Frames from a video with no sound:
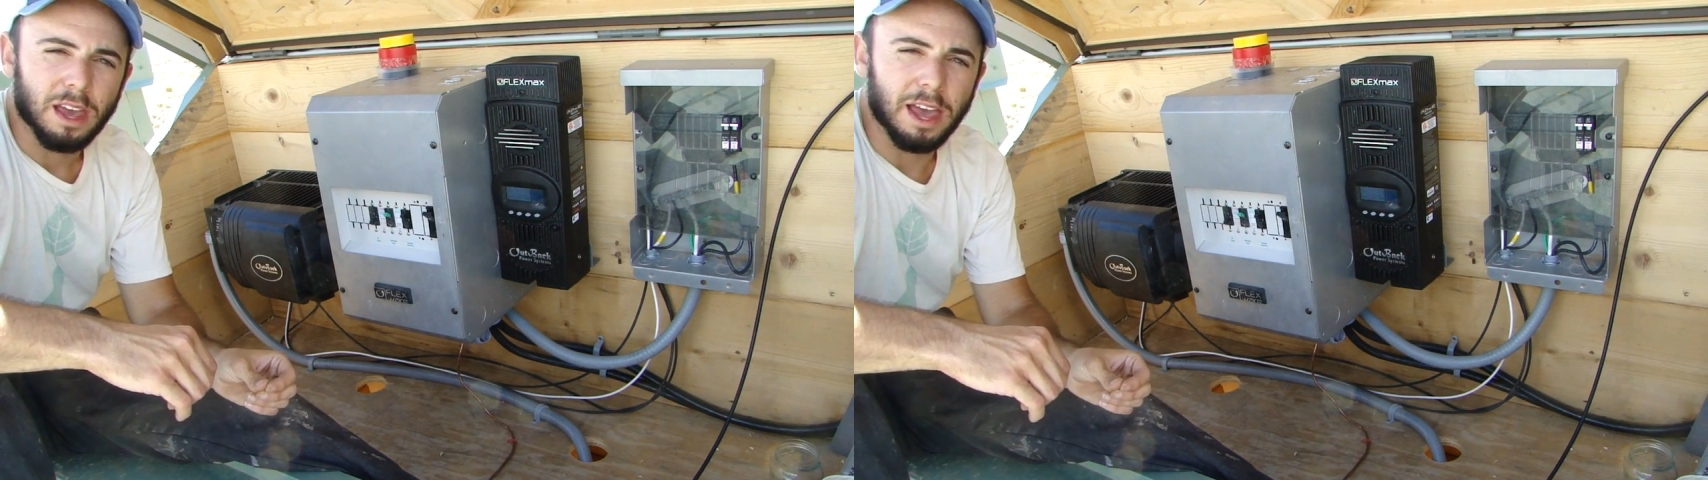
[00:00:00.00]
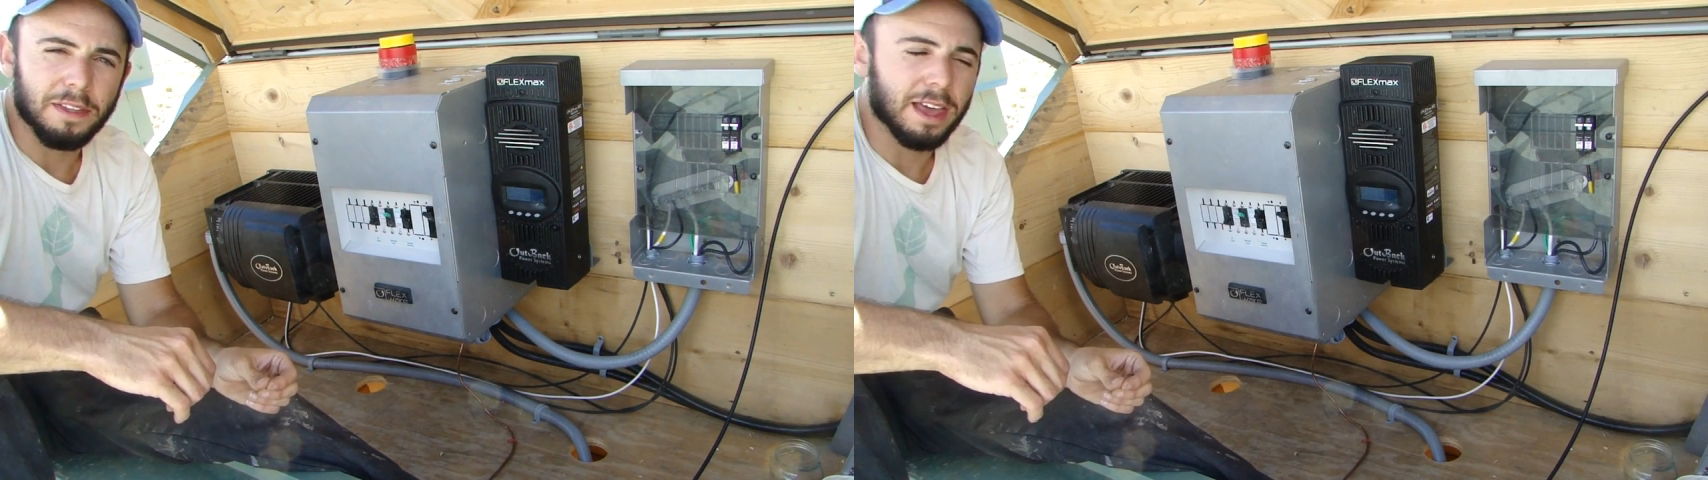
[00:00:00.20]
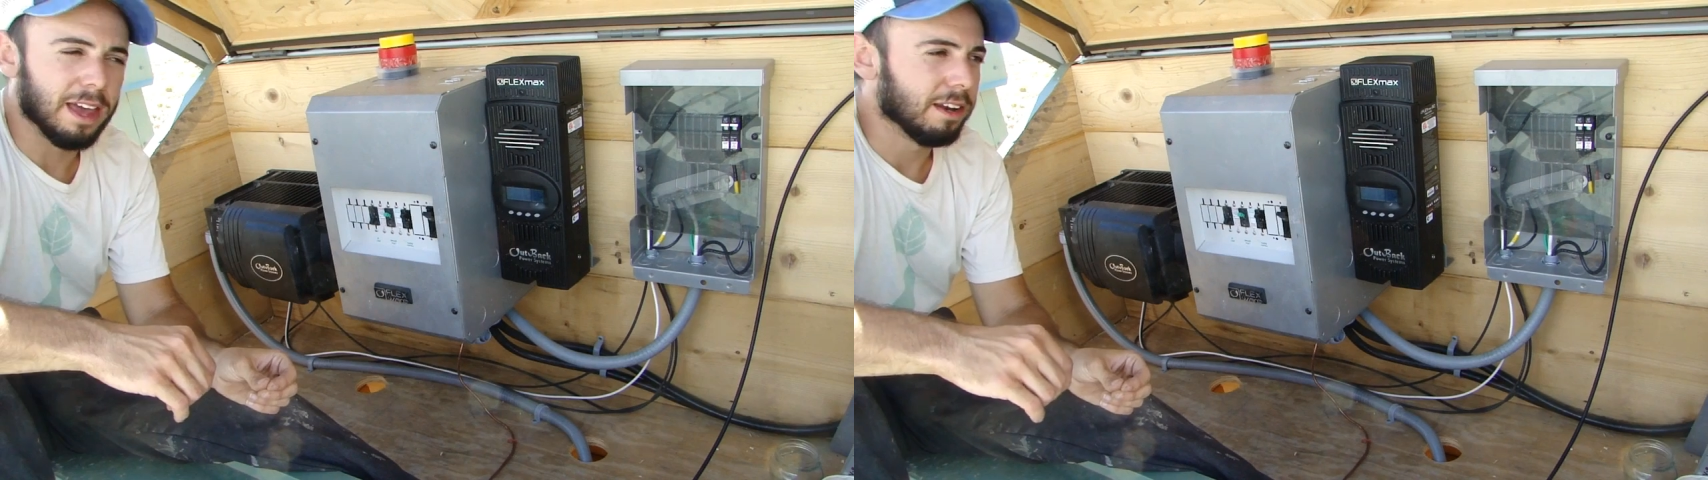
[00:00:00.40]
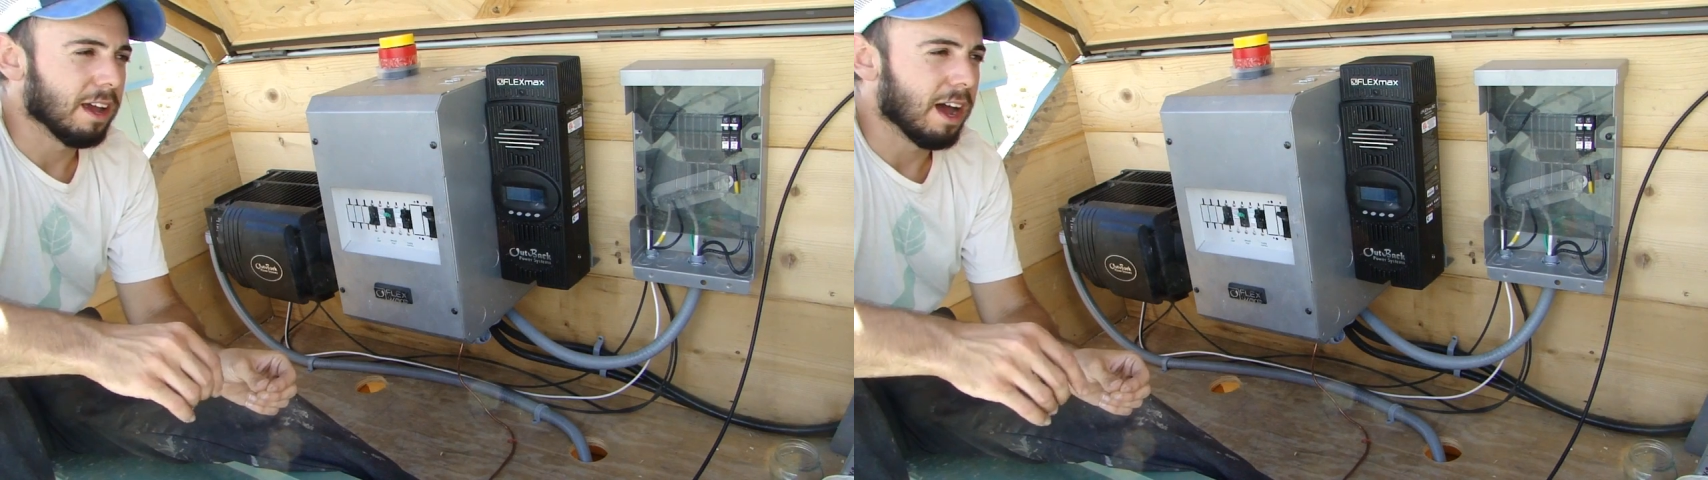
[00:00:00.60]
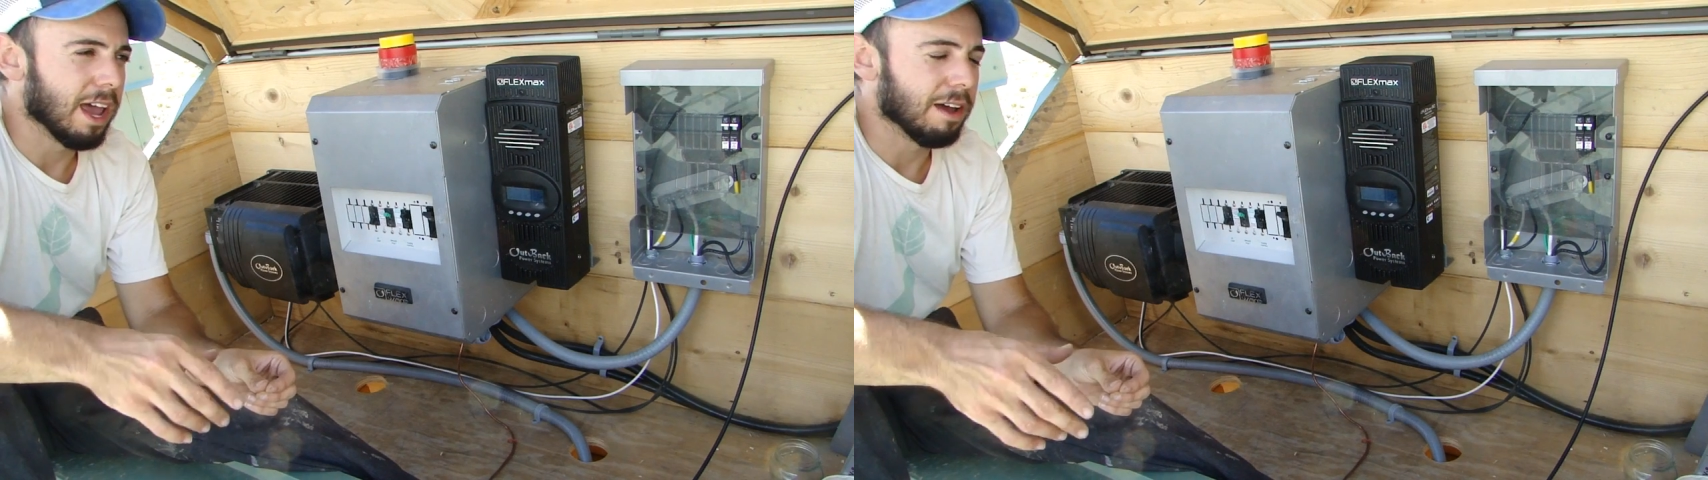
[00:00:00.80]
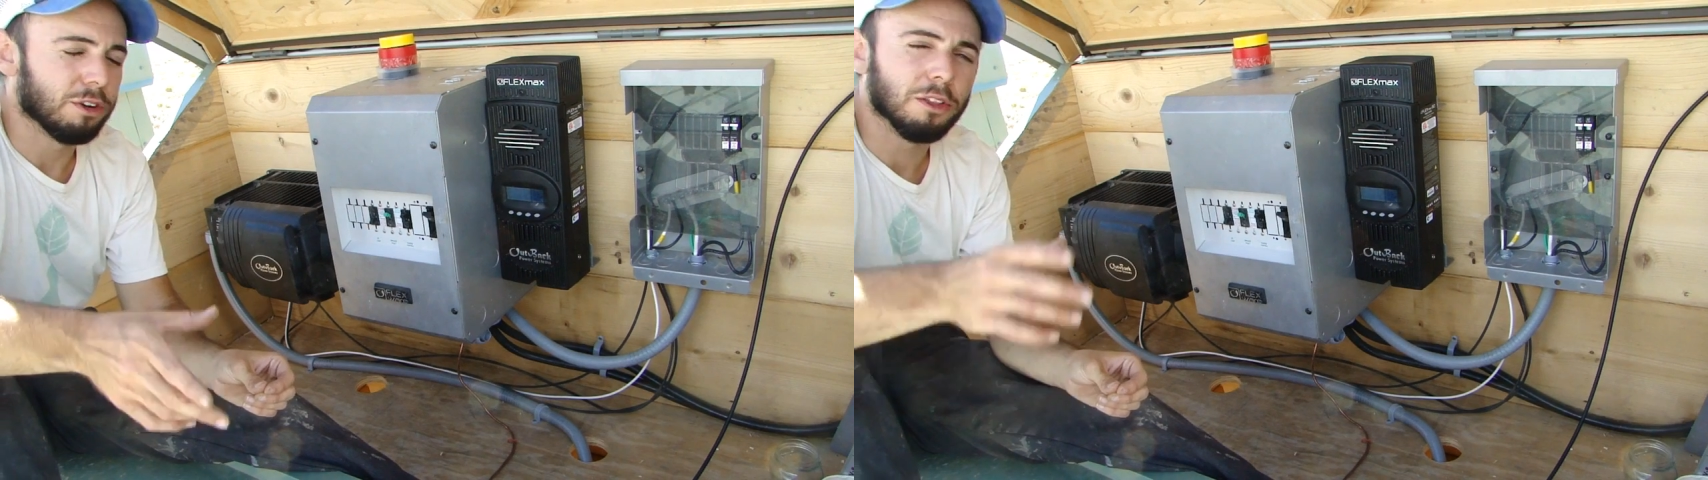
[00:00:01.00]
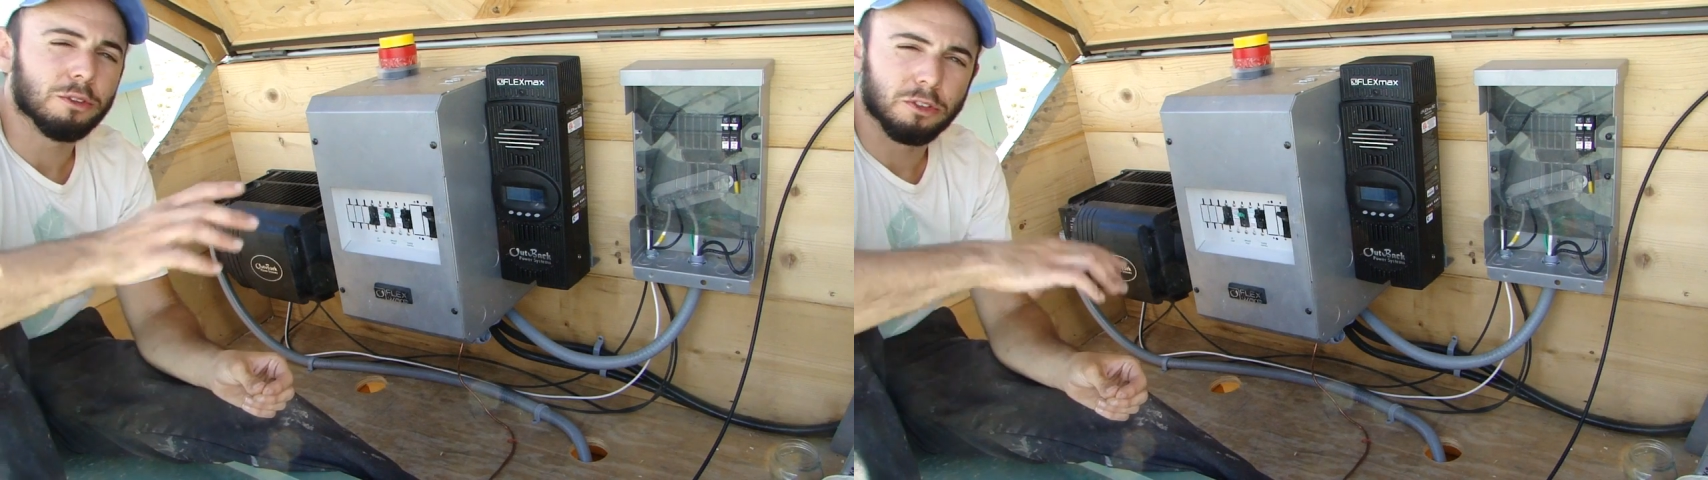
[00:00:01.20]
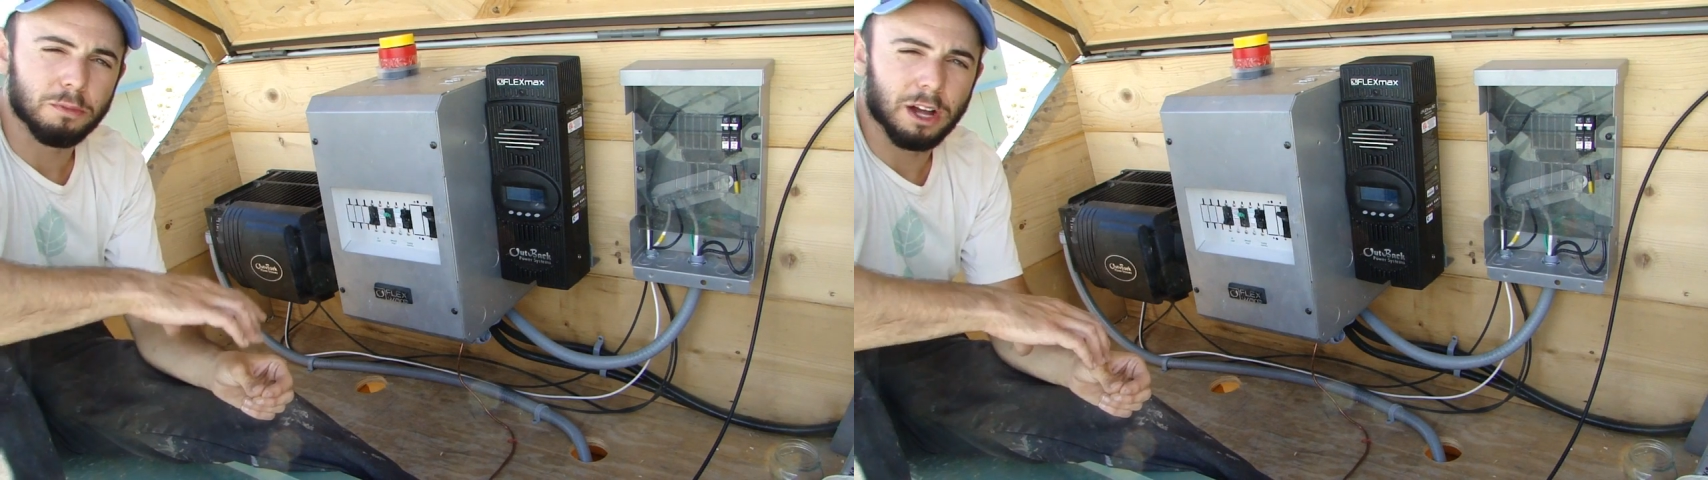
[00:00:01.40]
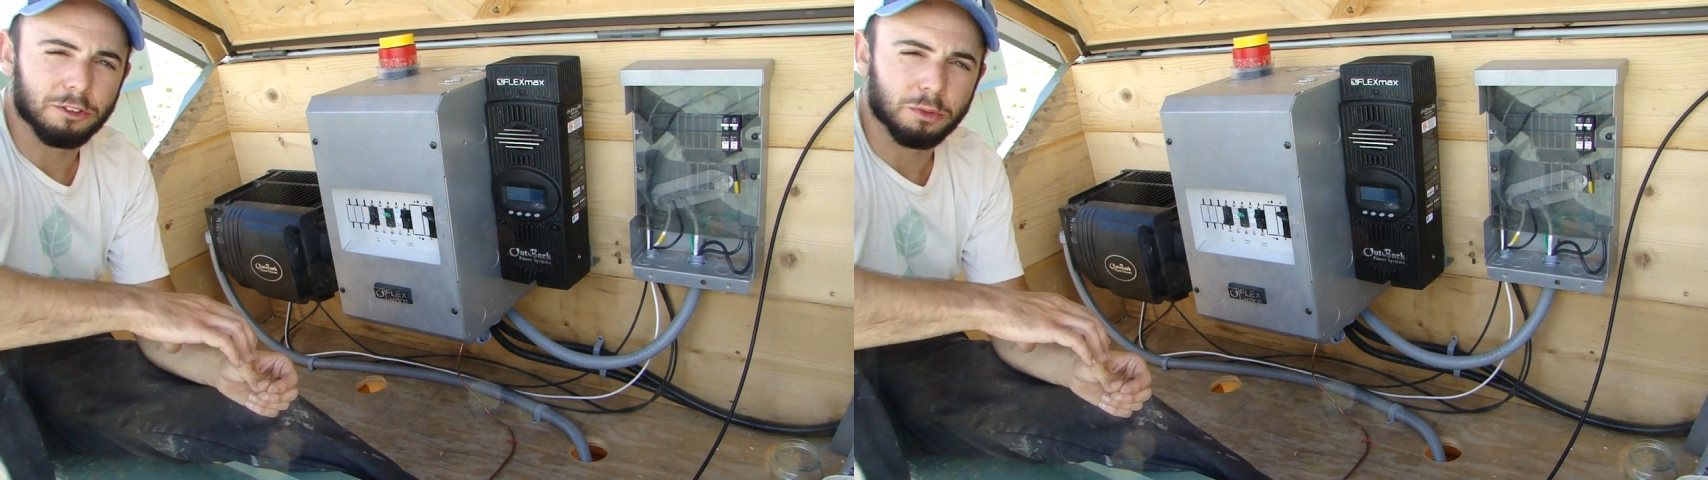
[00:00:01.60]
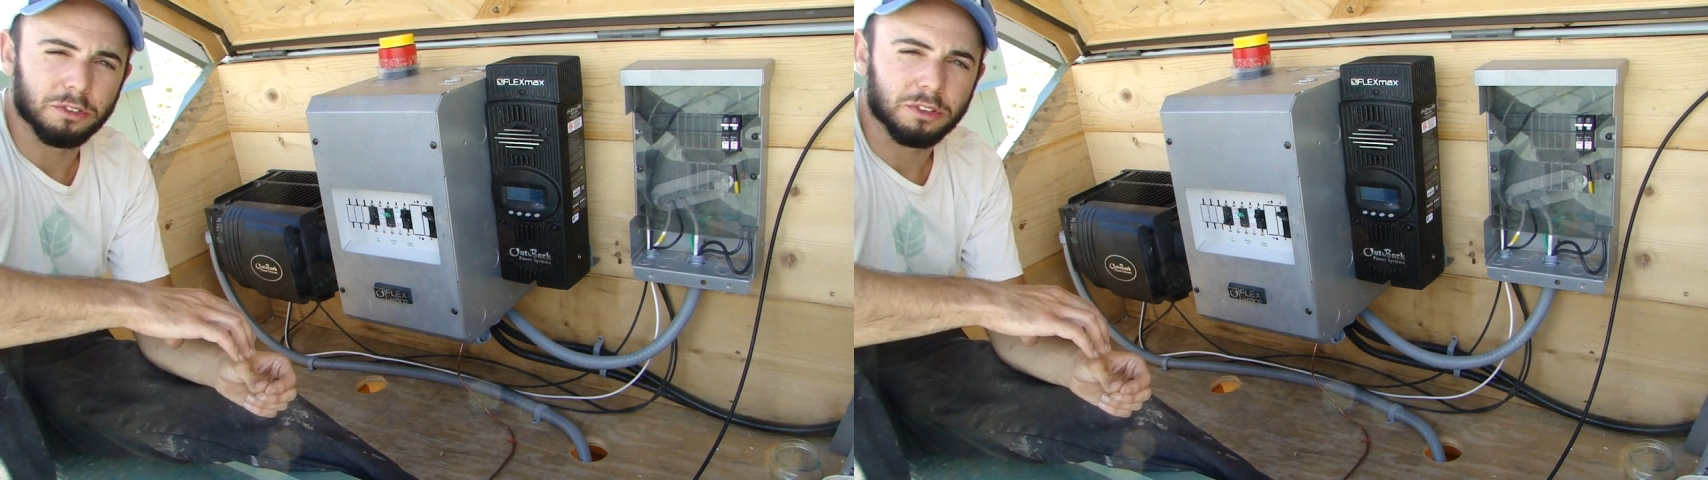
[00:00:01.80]
And then I have another two
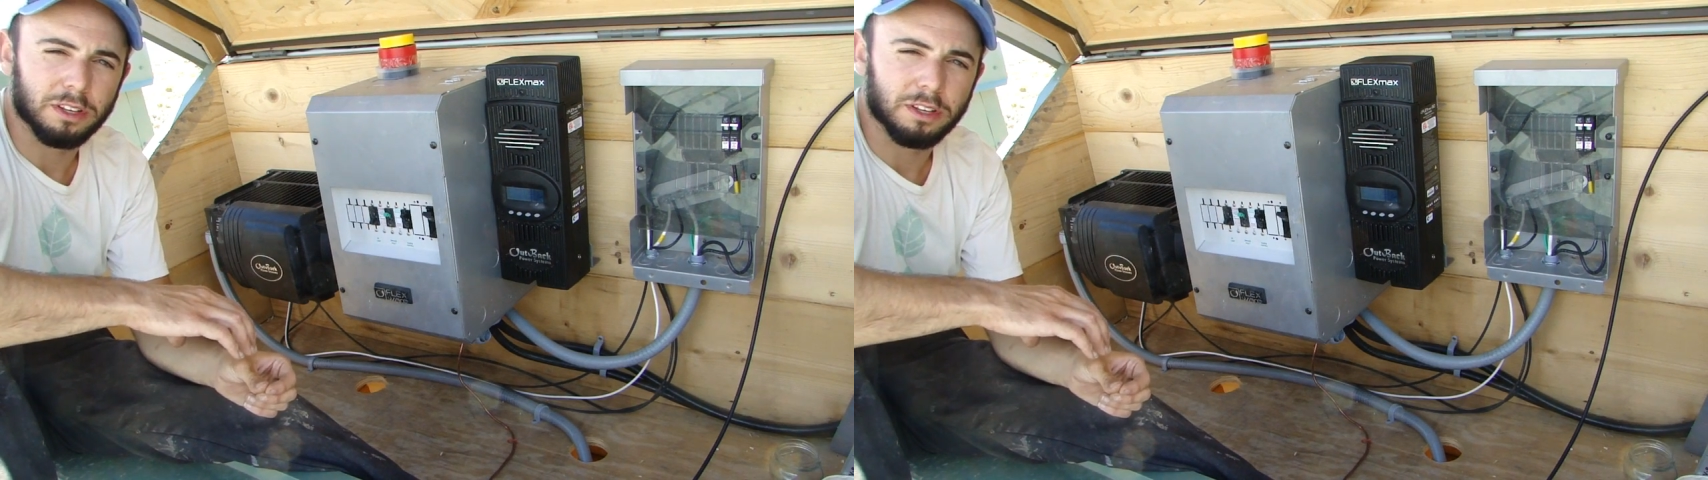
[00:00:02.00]
modules